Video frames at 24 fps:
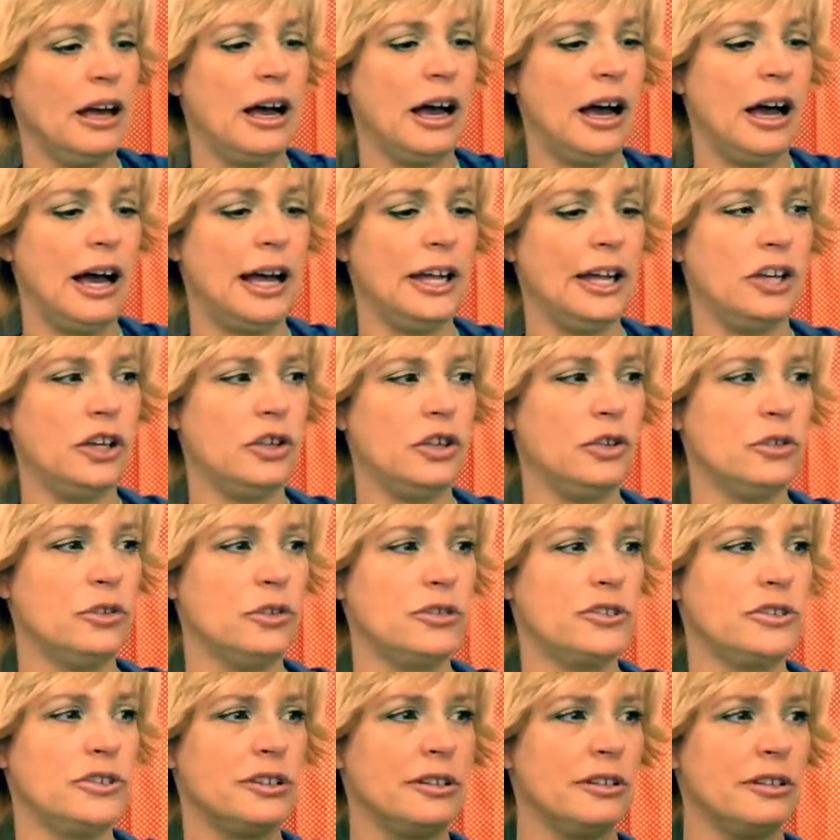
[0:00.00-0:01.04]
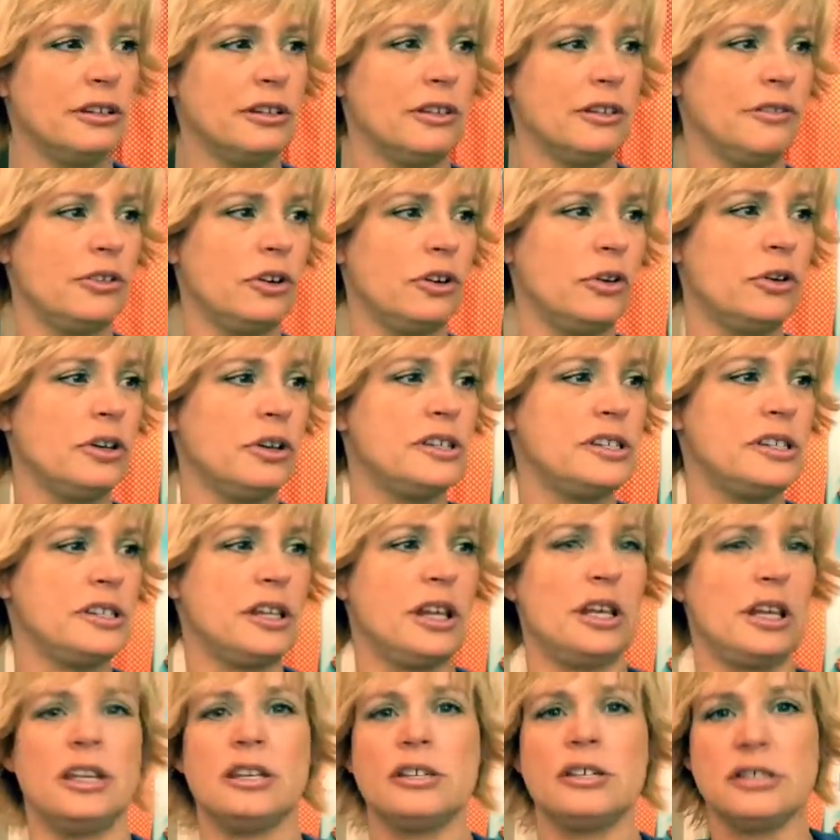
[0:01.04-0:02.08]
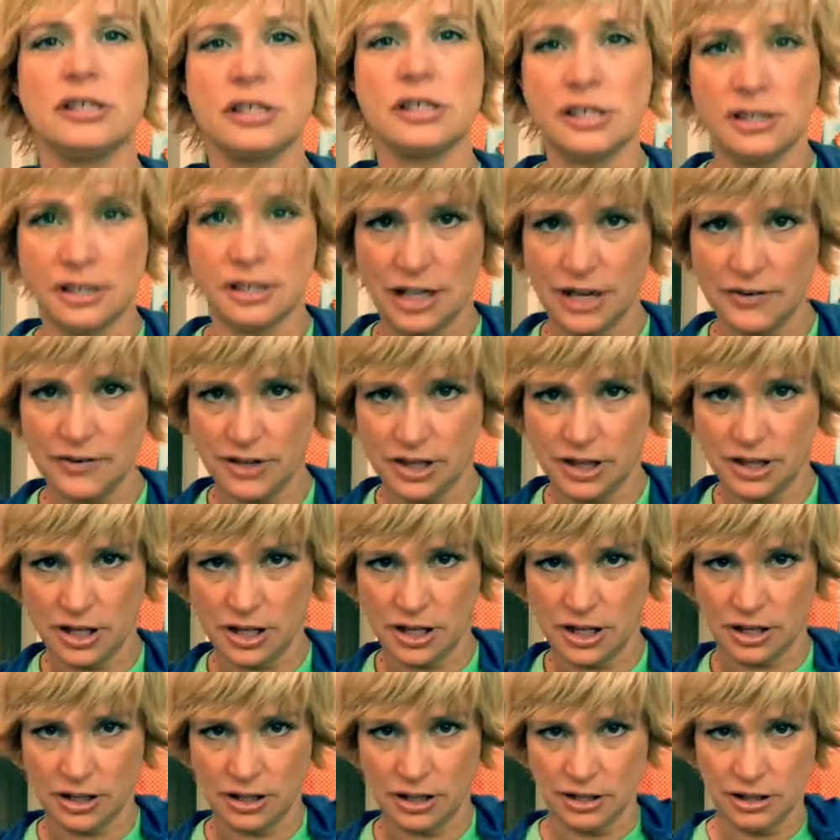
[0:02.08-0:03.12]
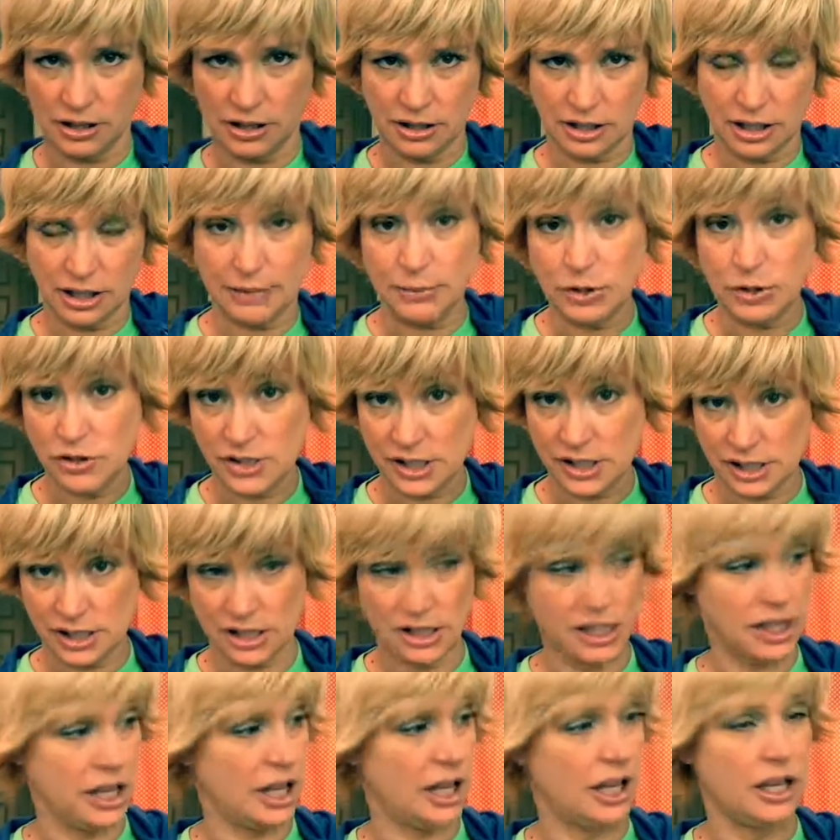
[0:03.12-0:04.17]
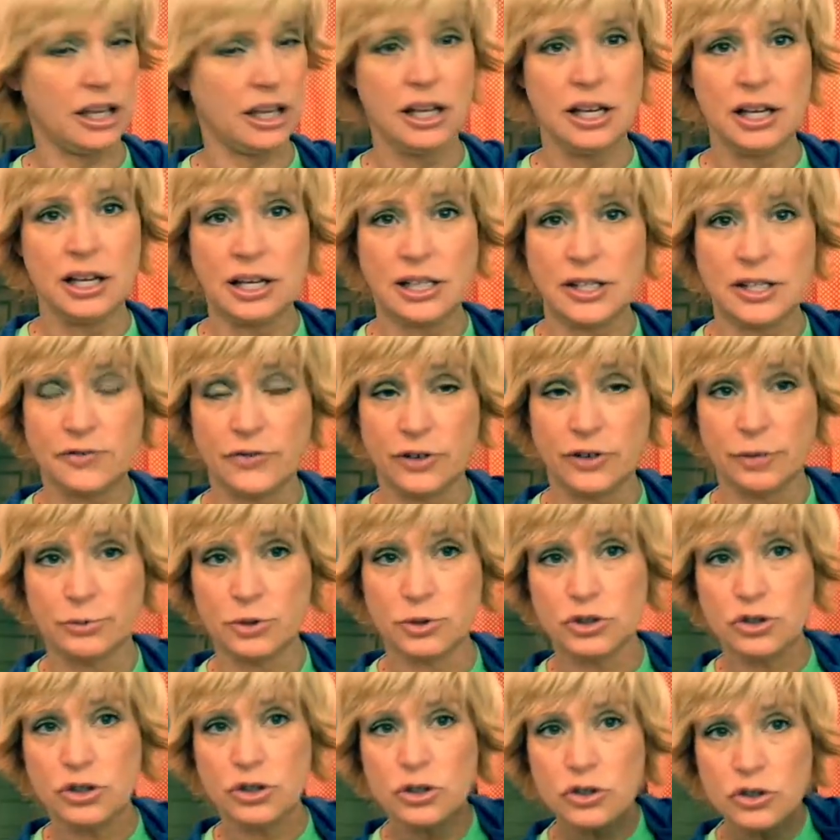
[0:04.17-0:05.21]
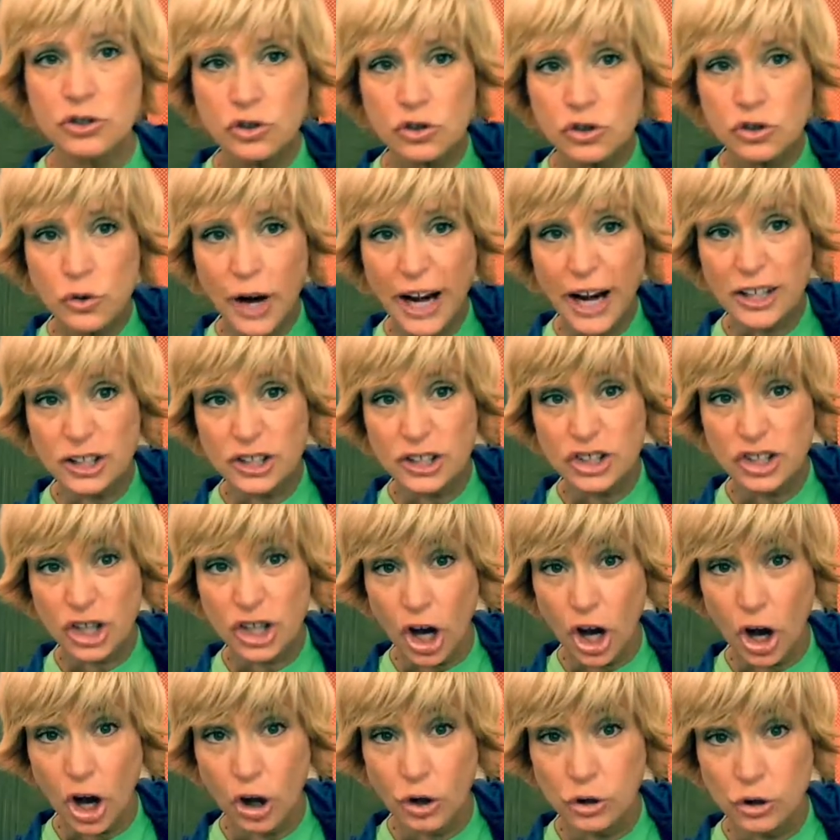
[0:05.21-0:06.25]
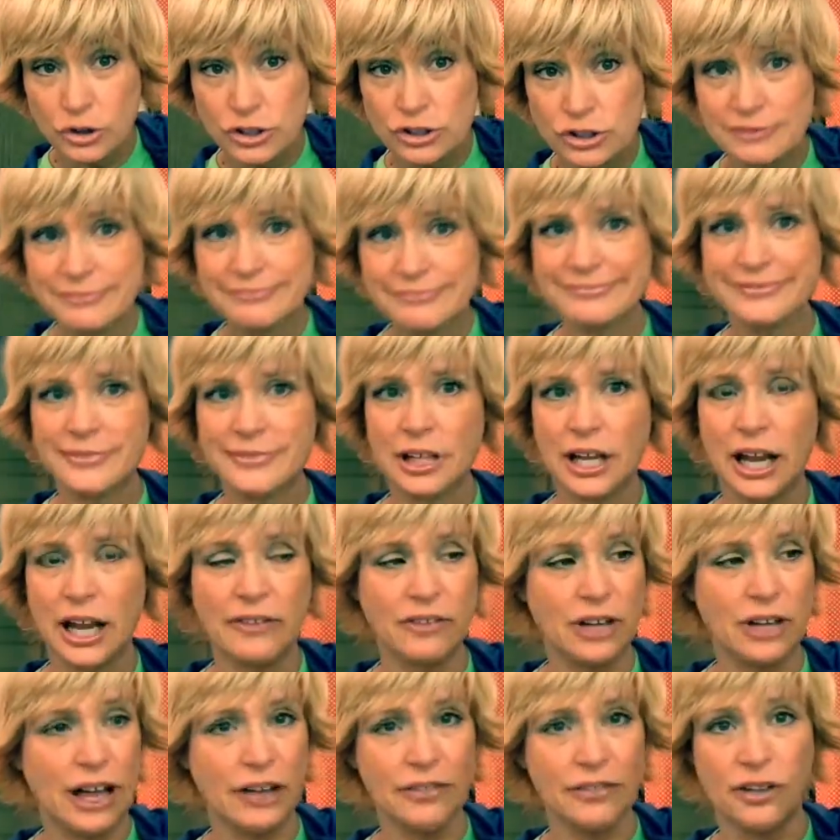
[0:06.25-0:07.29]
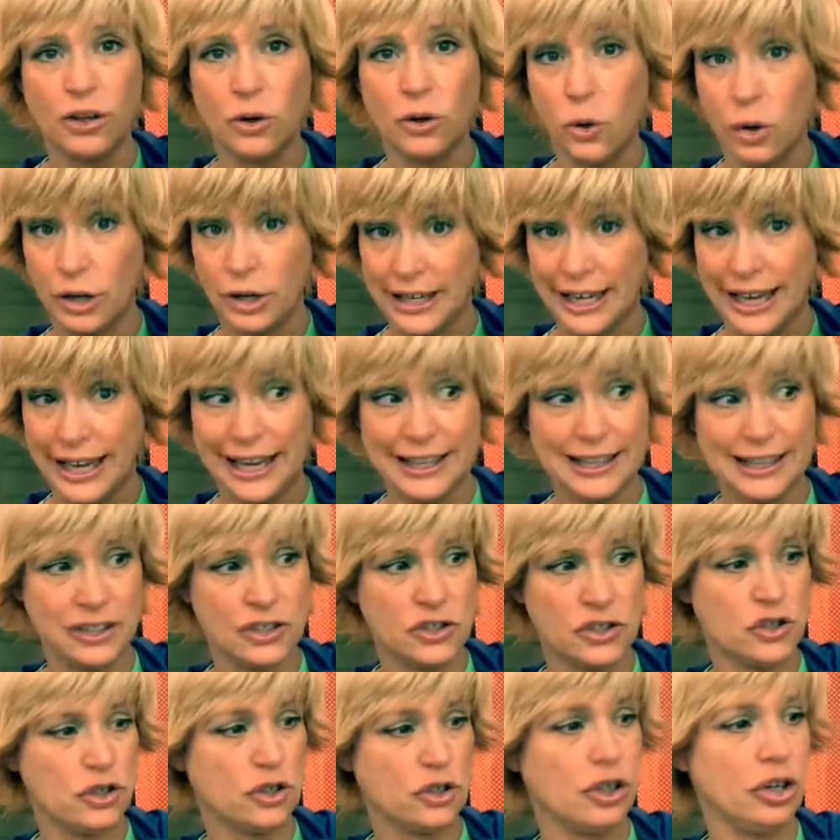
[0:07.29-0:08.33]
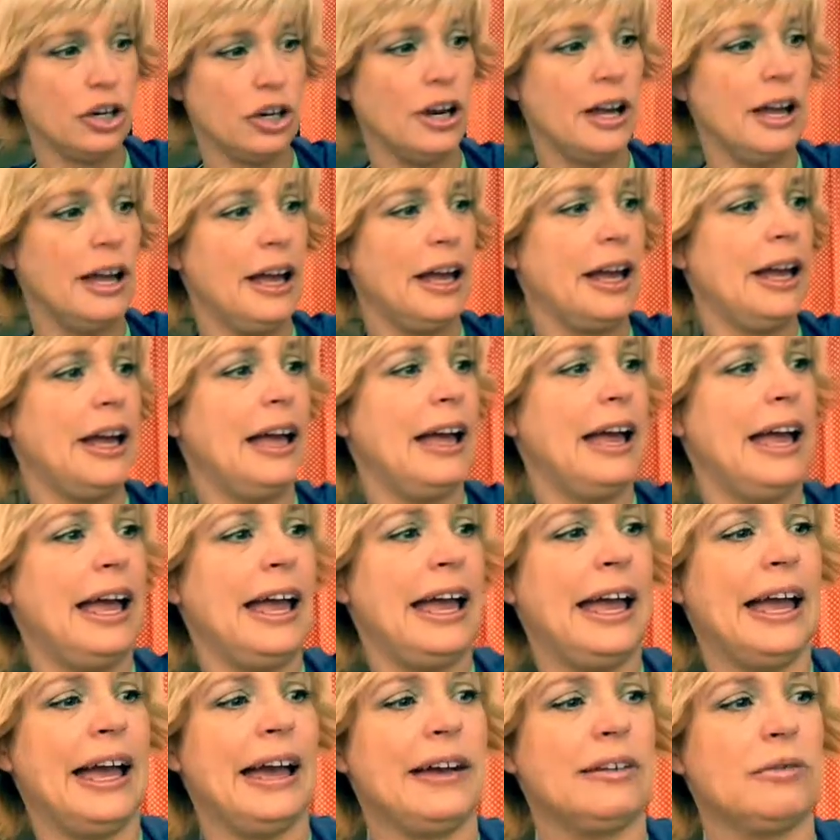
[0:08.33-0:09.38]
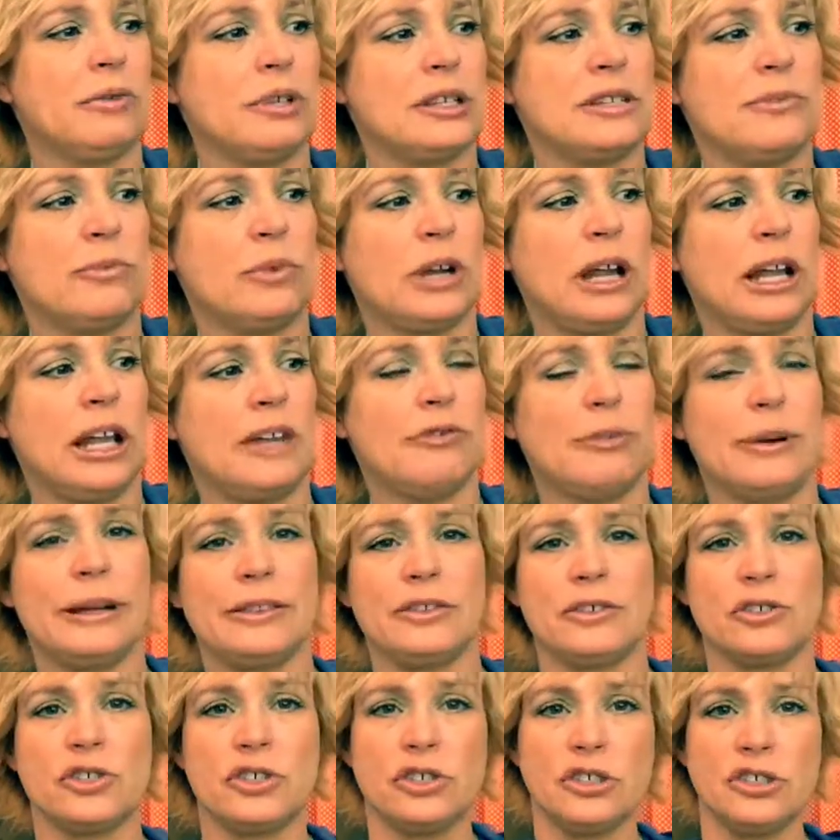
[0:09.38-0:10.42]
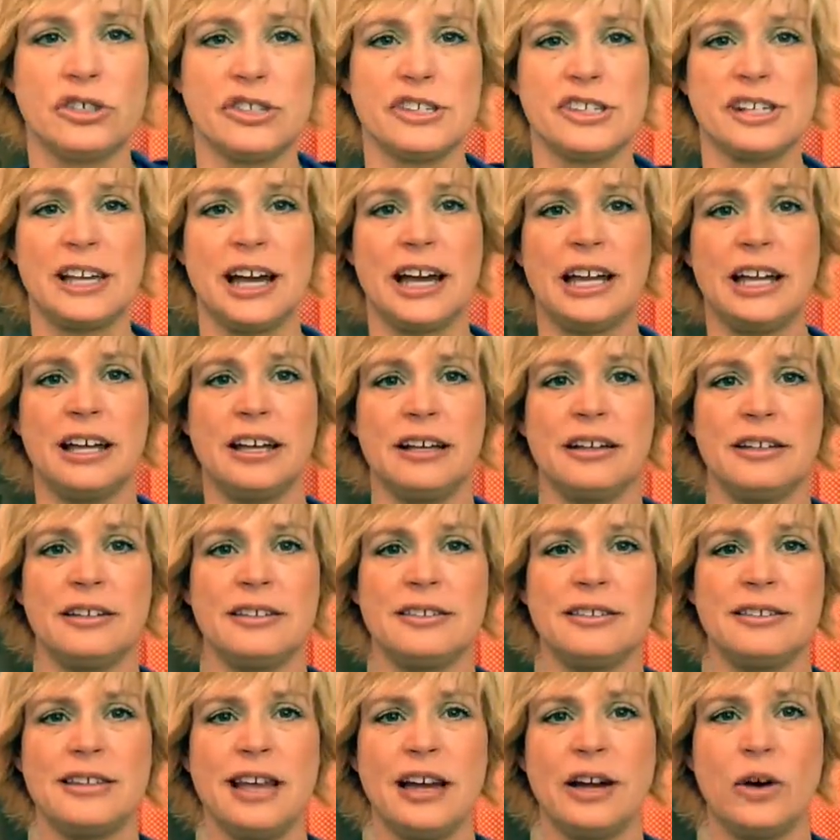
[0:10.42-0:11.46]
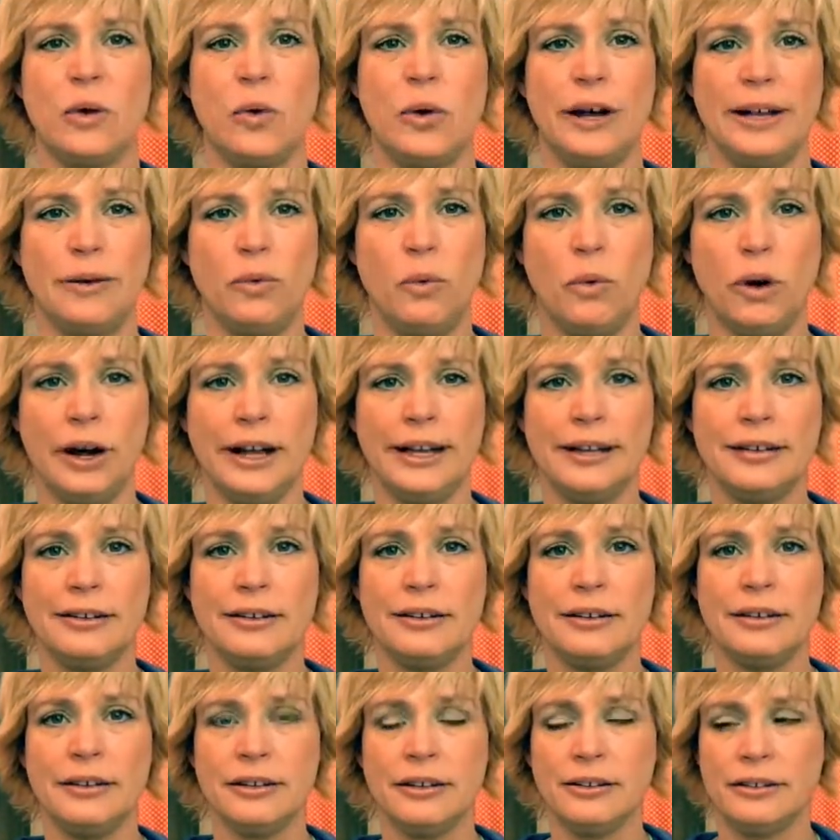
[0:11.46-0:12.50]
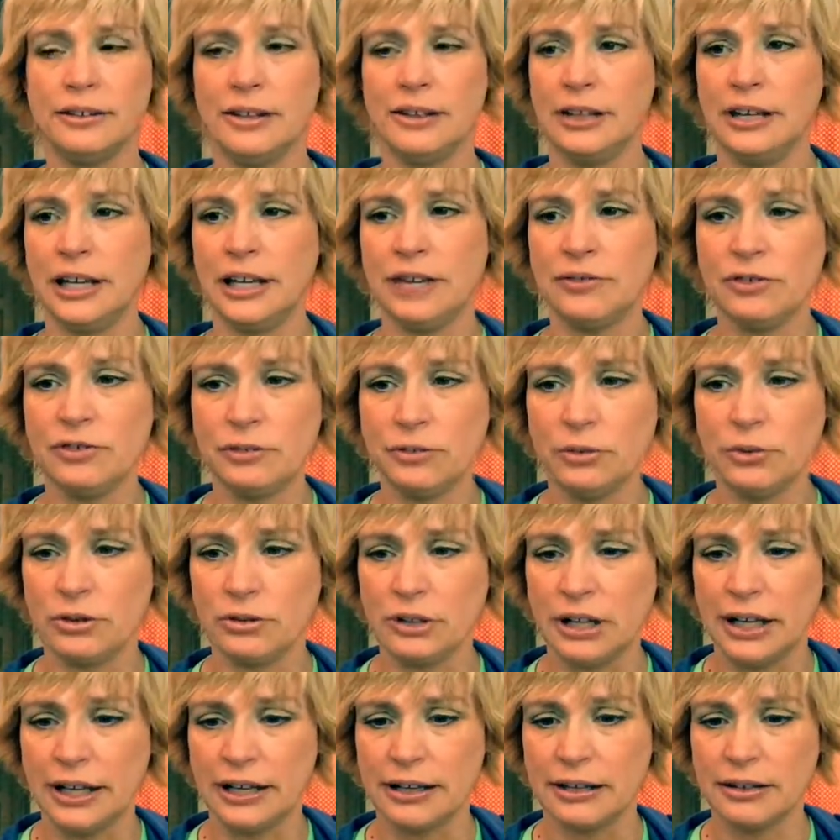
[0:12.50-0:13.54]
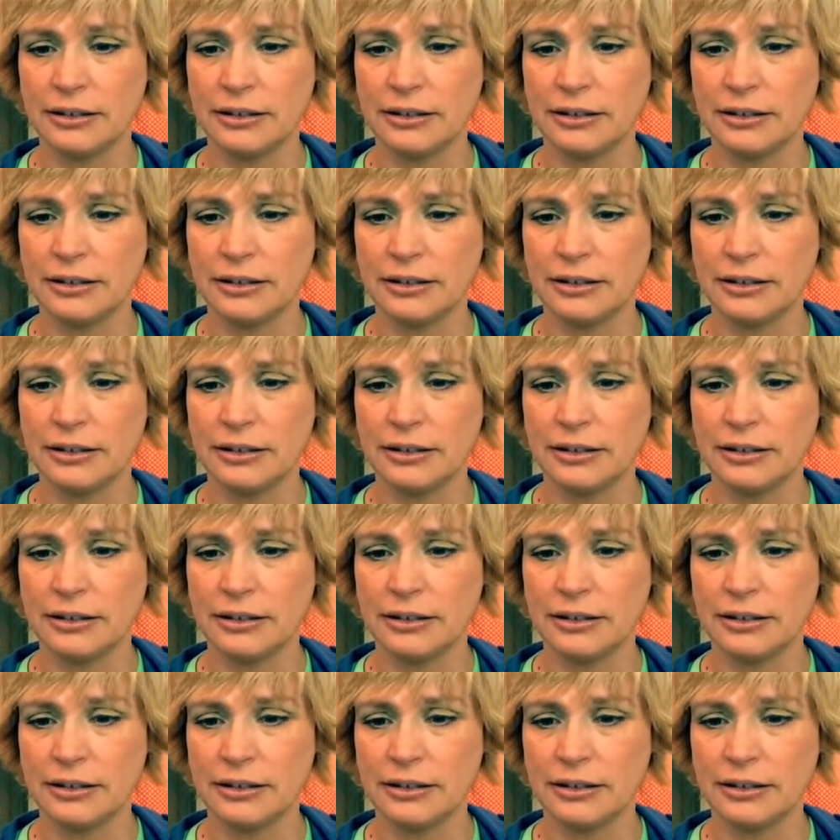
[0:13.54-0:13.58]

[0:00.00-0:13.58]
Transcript: And of course, I use everything that I'm using today is from Trader Joe's. I've got their organic sugar, and what I love about their sugar, it's not quite white, so you never will